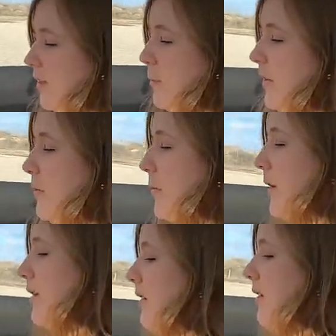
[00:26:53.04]
The Pittsburgh
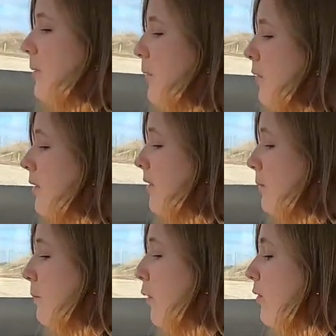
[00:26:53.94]
man says the bones
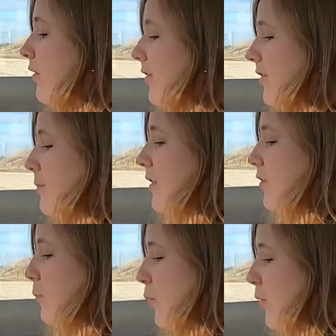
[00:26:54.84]
bow system
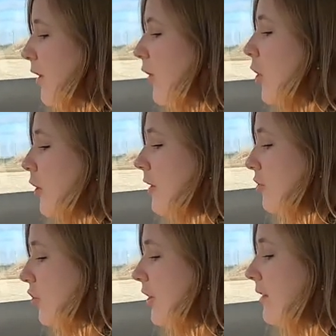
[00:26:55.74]
is pretty good in
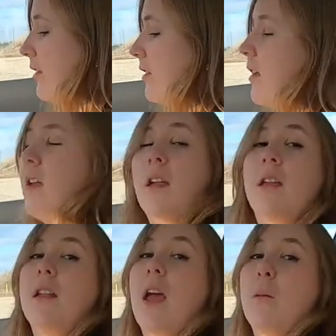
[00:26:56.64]
the G's
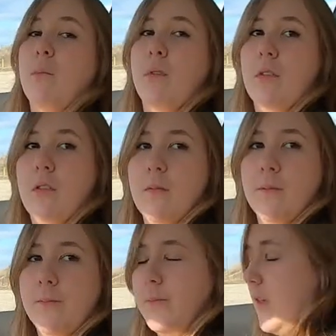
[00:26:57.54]
and M's.
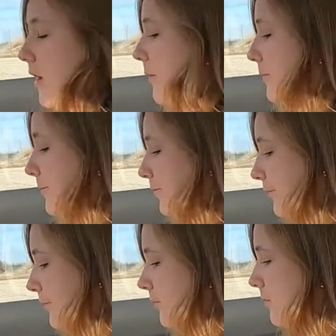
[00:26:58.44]
Yeah. Yeah, yeah that's
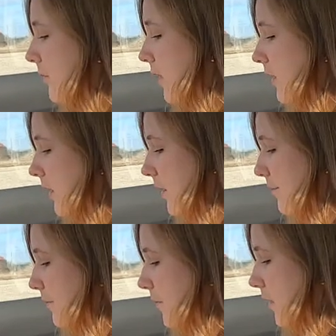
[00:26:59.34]
what I'm talking about. Yeah.
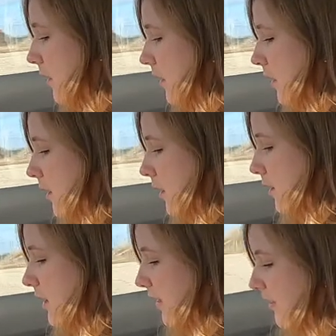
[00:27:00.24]

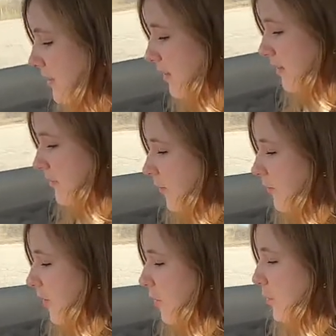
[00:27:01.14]
Nathan says his
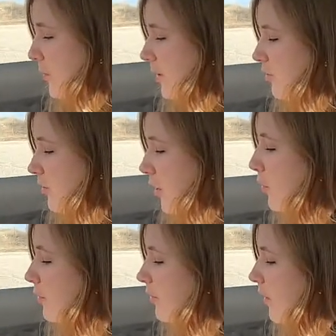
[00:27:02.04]
first car will be an
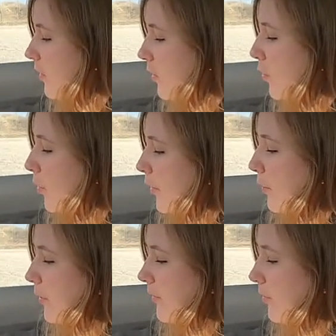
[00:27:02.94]
07
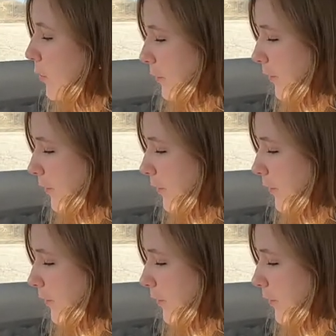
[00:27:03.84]
Accord with a four